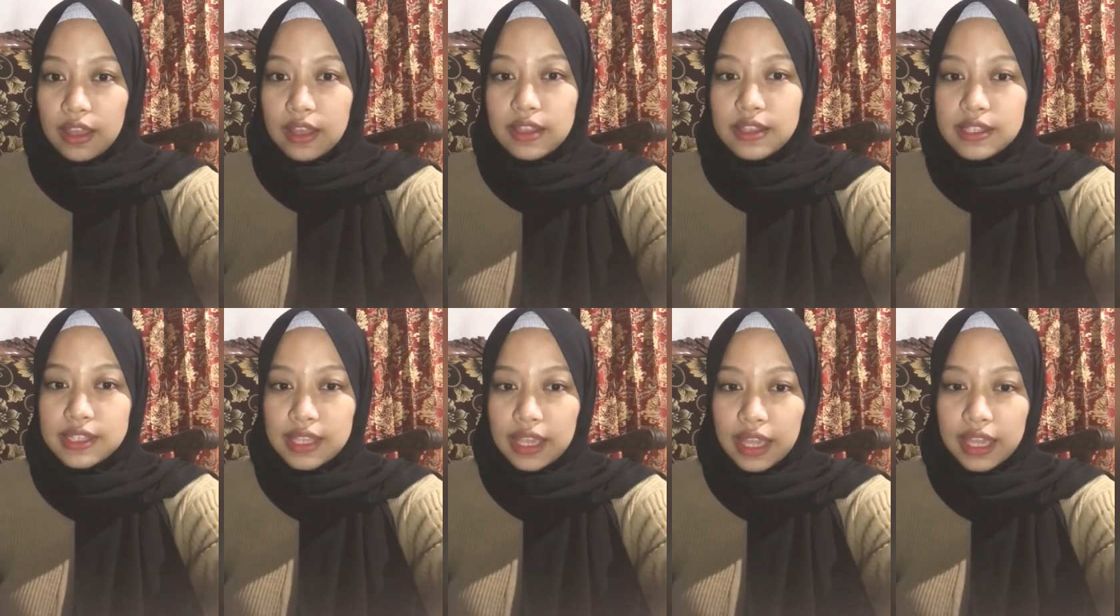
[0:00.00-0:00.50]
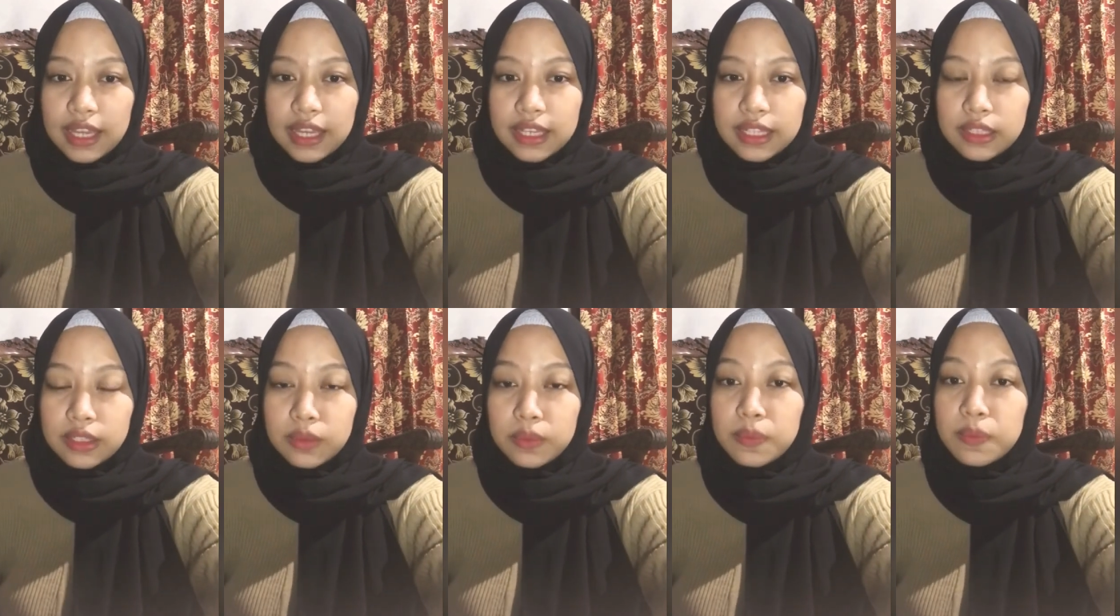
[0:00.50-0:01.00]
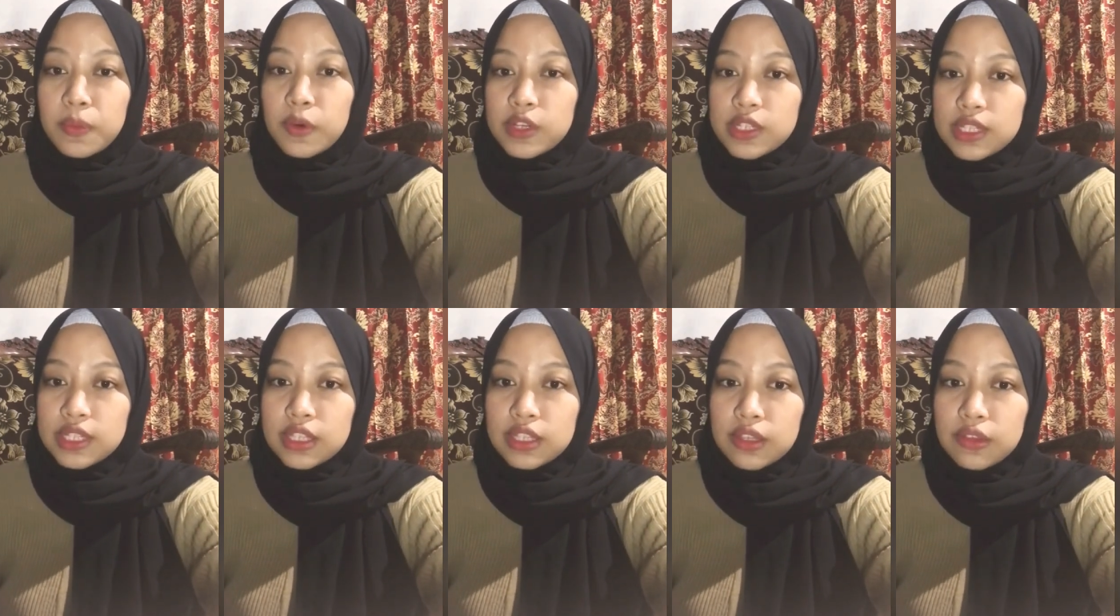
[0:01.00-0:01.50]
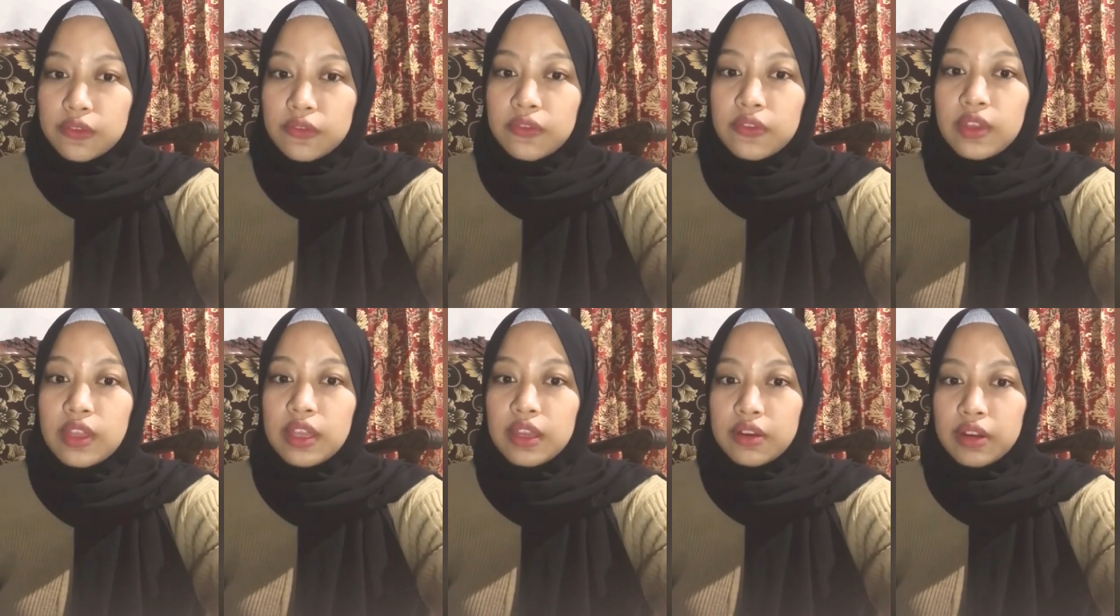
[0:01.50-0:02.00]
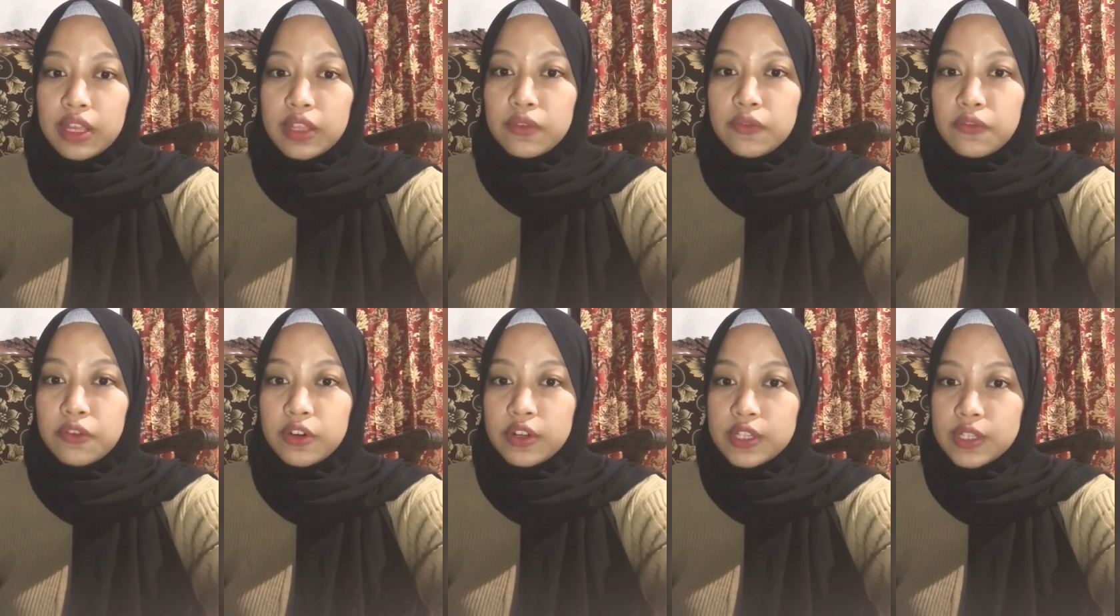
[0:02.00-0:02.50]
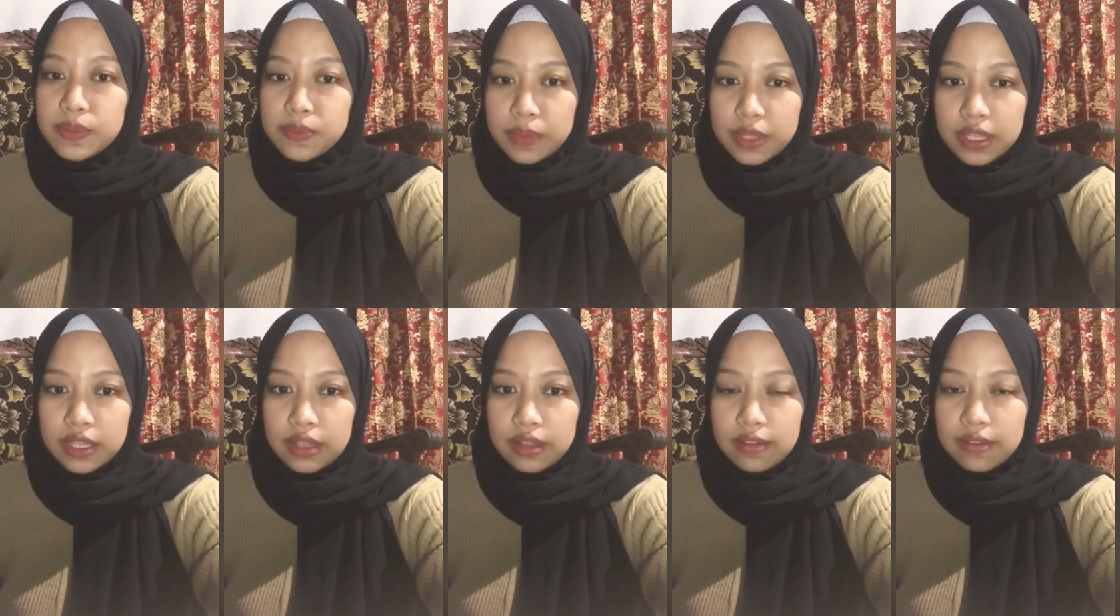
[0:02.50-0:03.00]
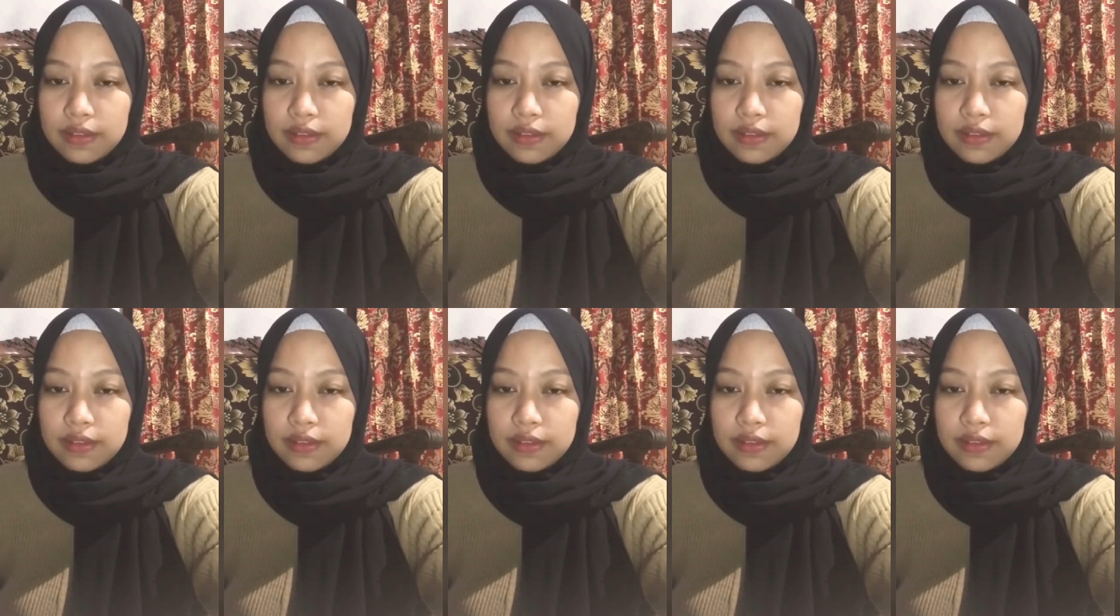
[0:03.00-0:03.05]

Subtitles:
Second, positive reinforcement,